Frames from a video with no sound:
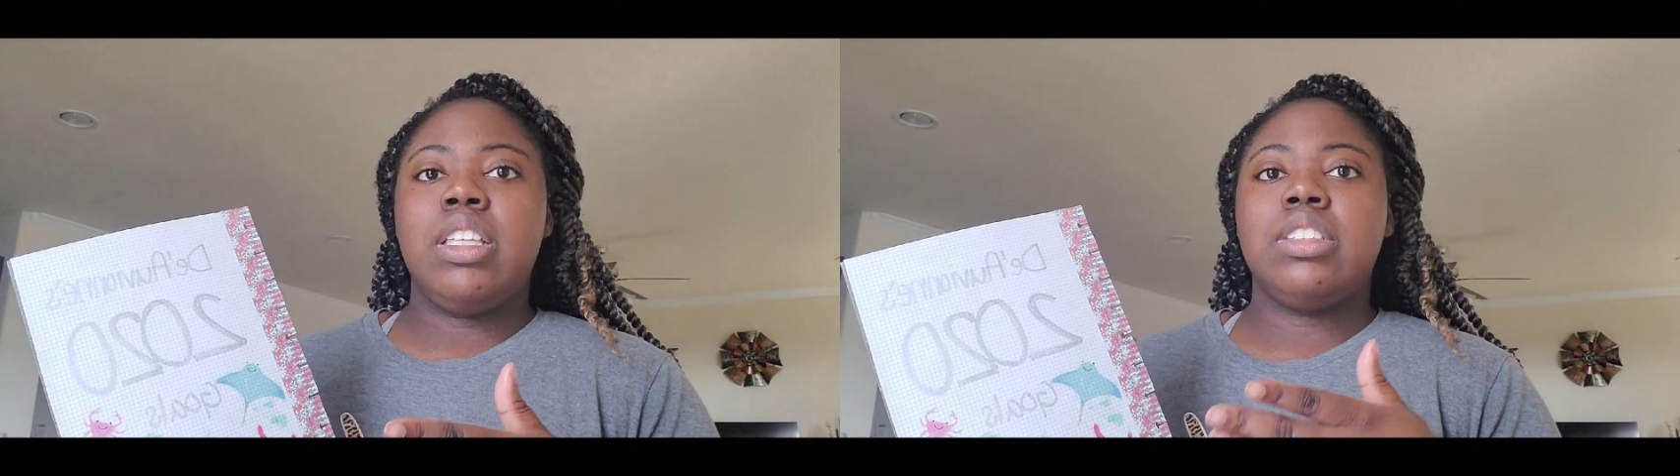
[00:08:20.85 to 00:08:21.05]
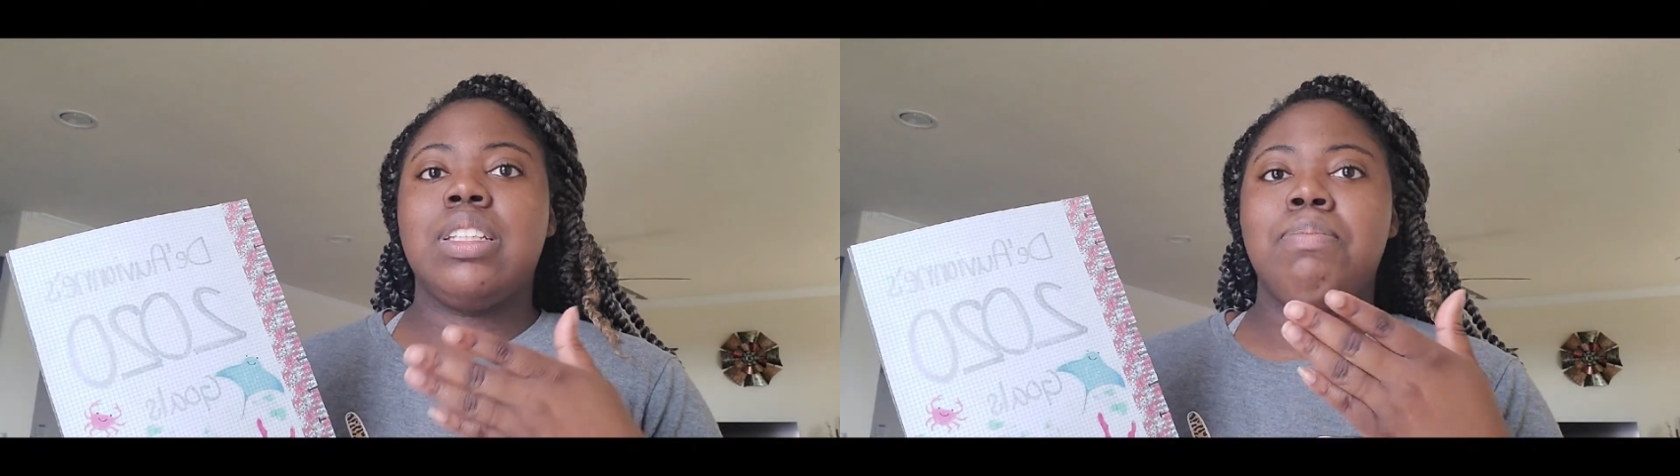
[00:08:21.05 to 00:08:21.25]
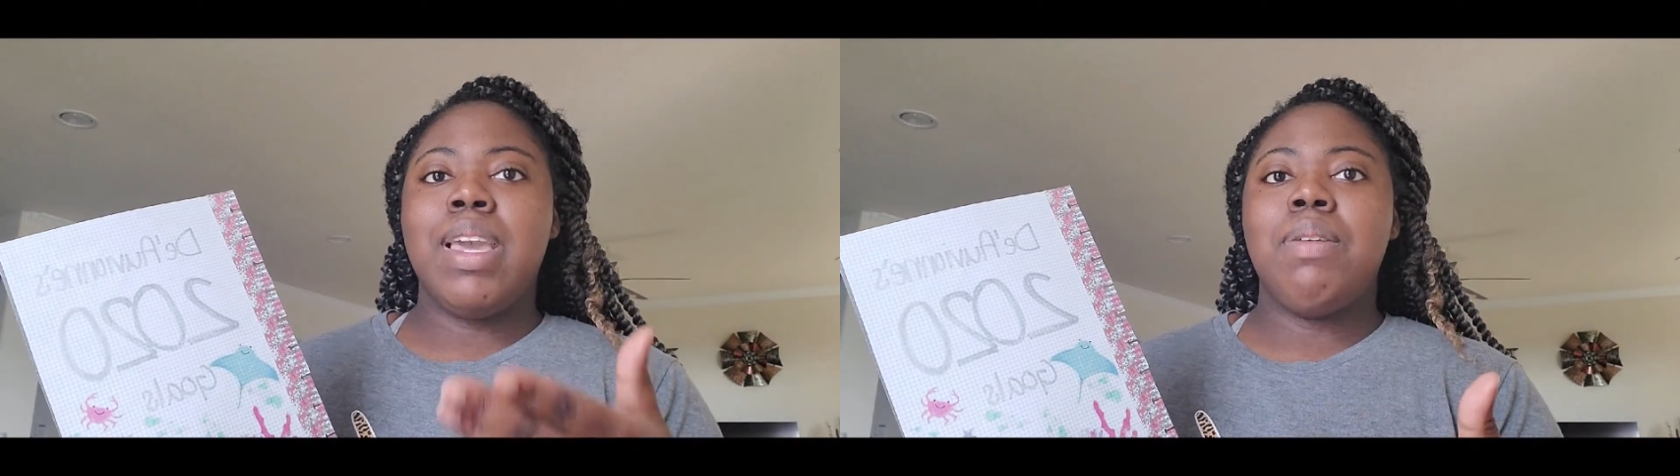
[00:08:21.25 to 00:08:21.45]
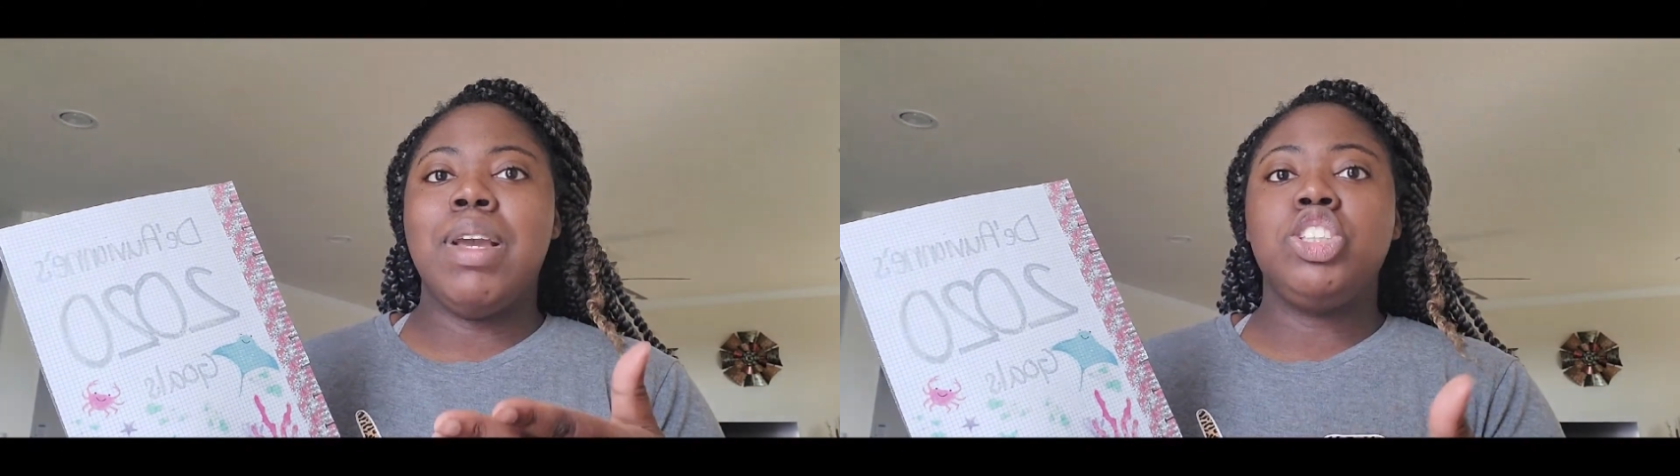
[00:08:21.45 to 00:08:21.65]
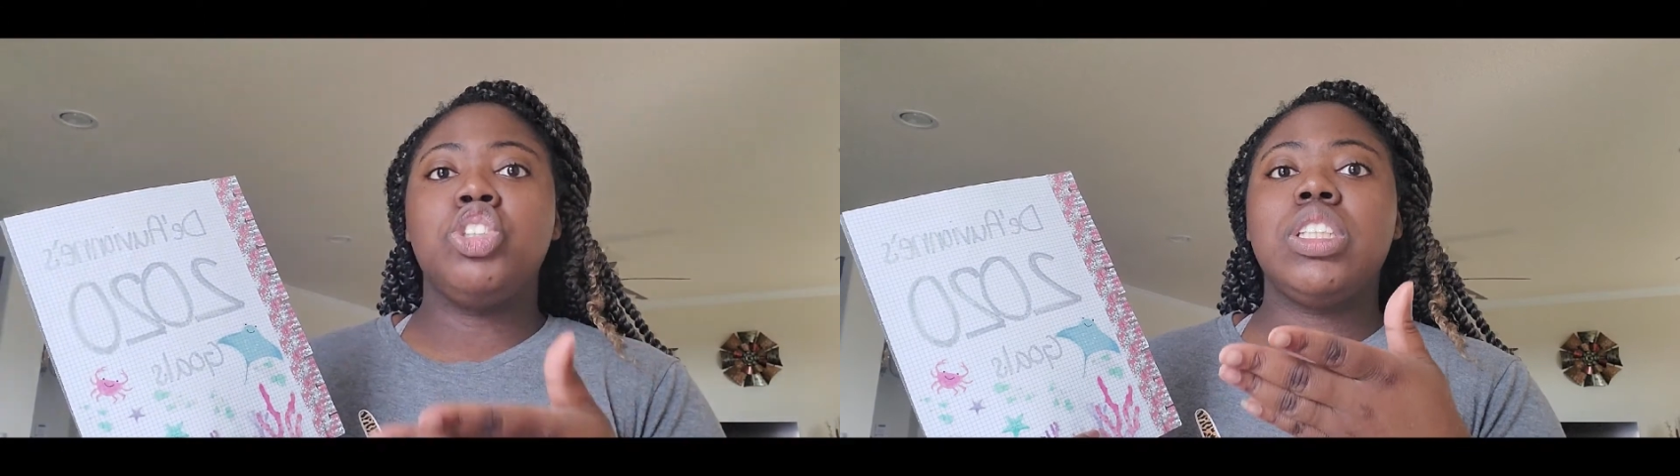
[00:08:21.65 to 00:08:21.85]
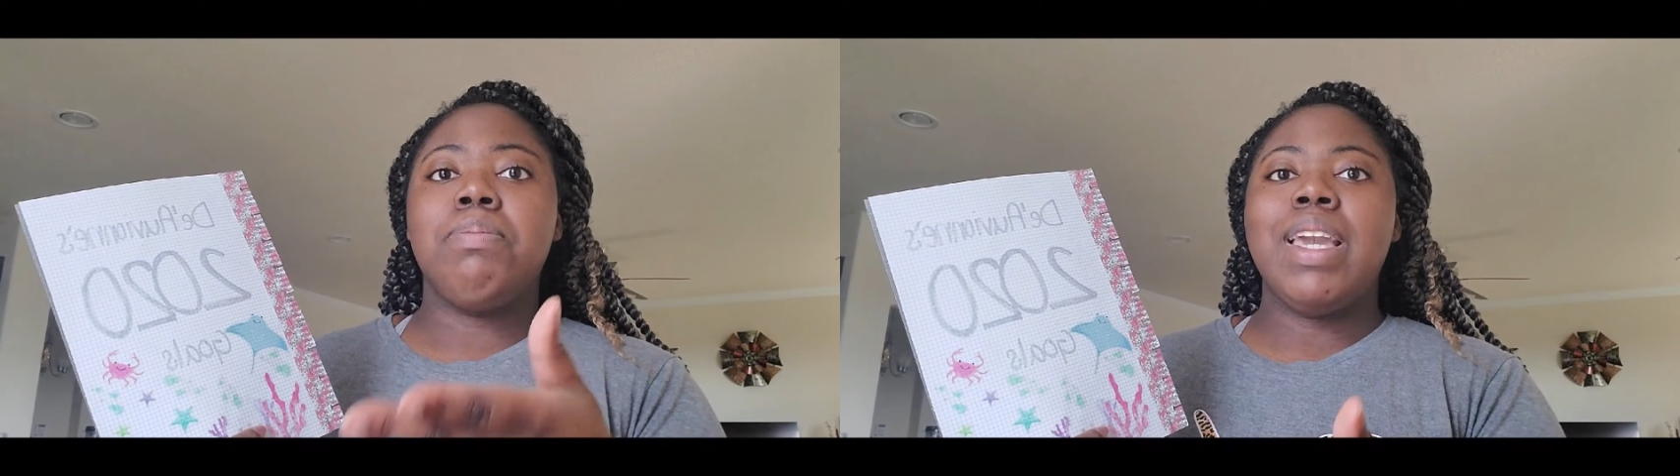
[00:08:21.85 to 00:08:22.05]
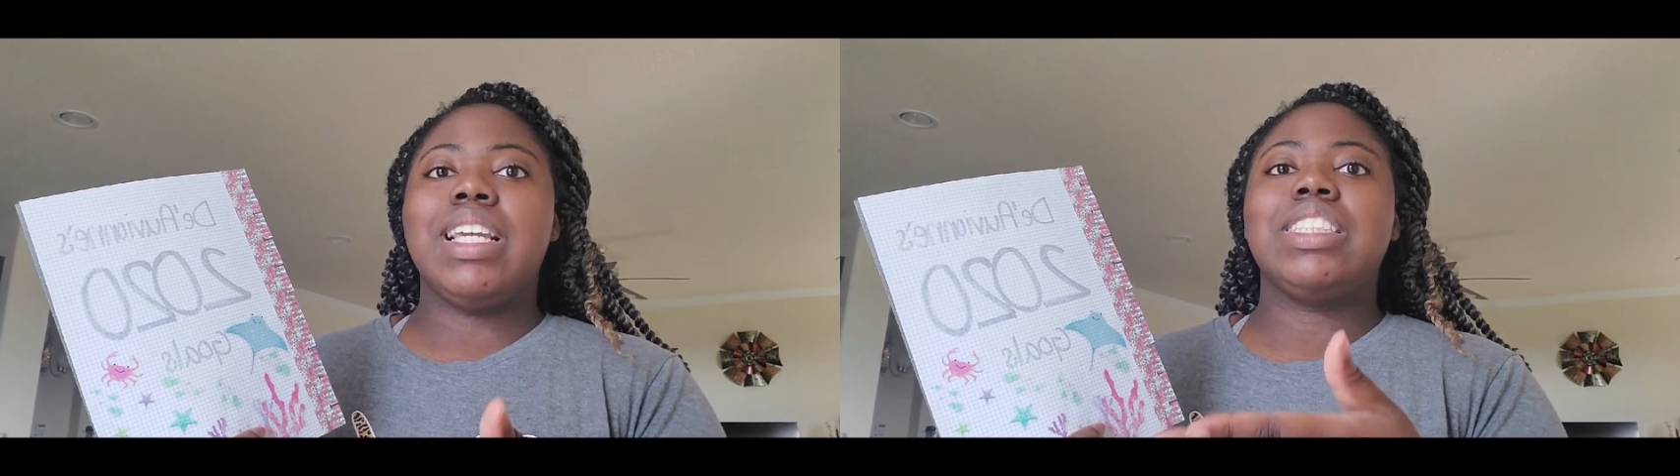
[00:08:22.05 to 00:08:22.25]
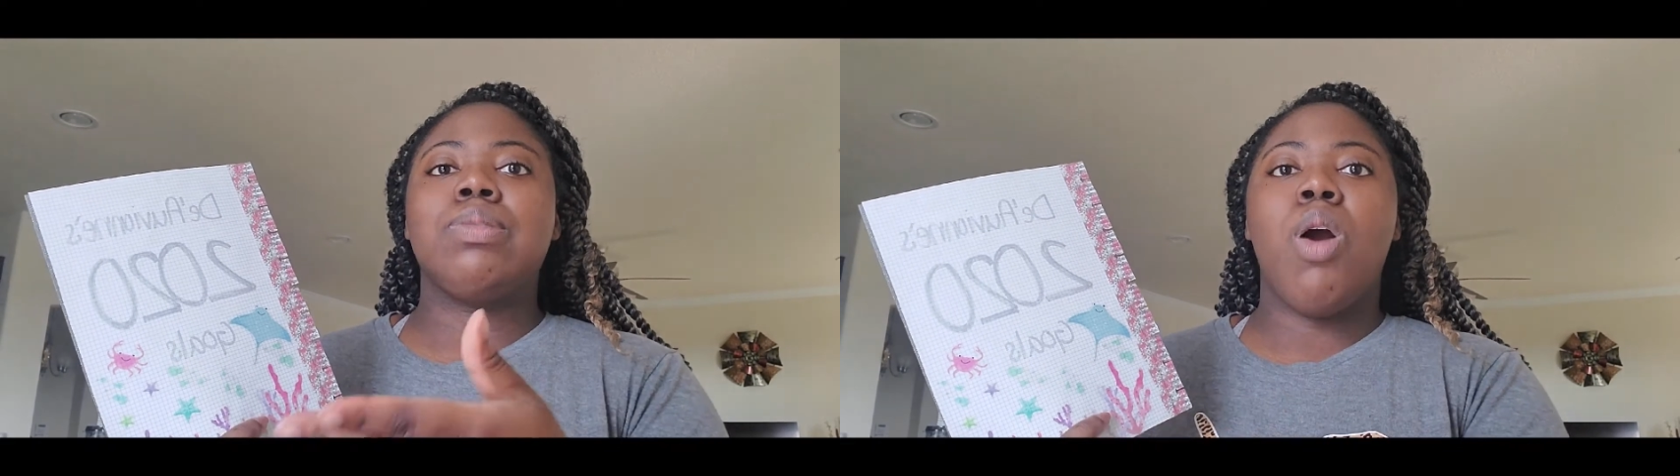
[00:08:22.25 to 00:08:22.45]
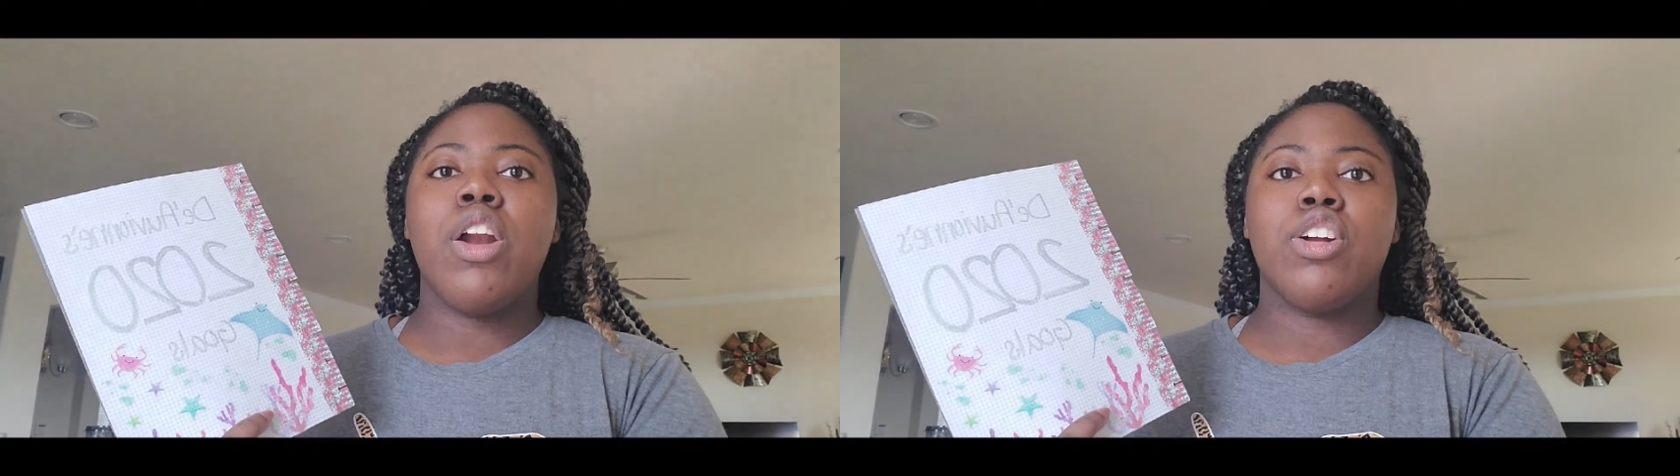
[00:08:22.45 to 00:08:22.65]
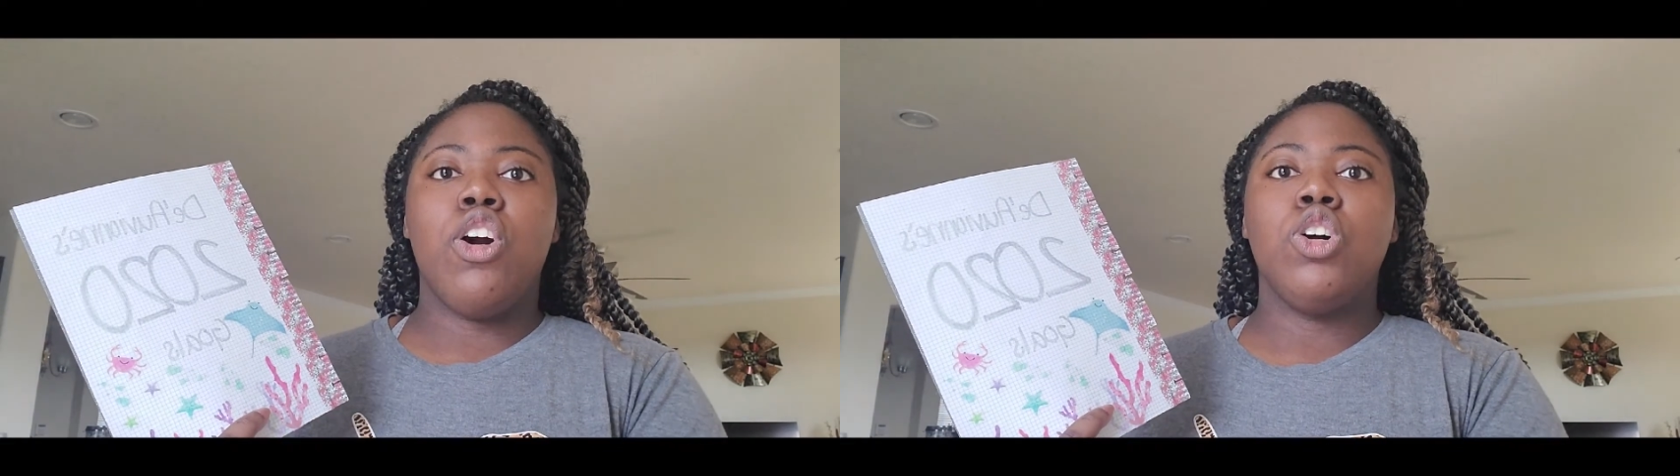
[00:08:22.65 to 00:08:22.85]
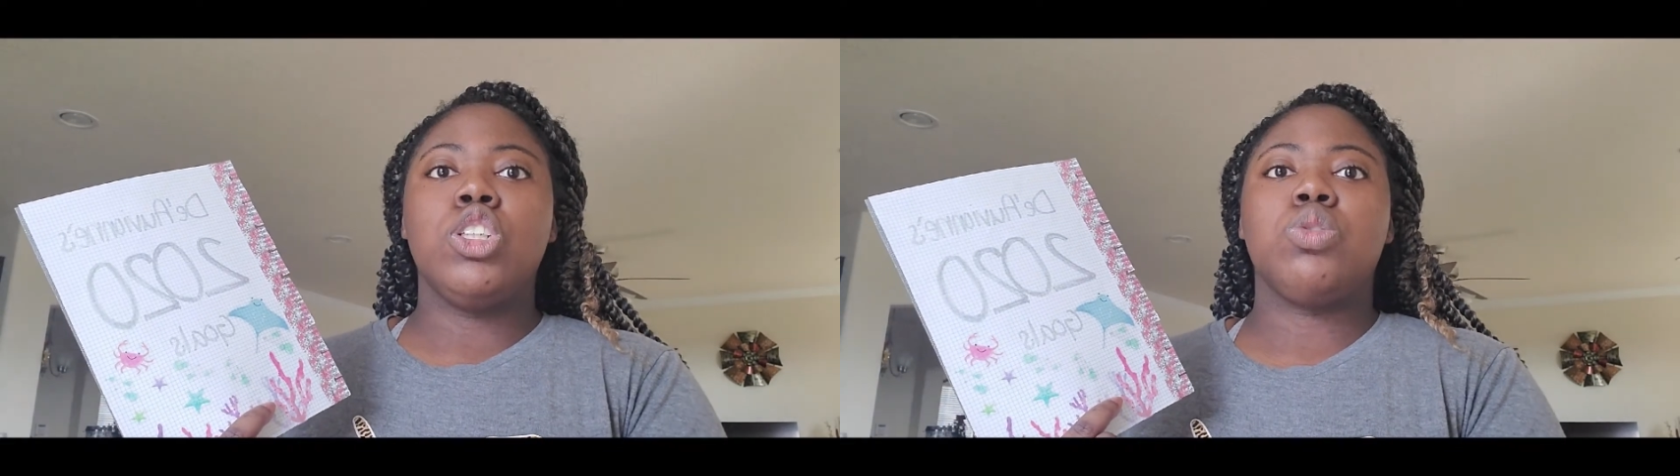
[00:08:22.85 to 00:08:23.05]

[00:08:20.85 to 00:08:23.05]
sure to make it SMART goals,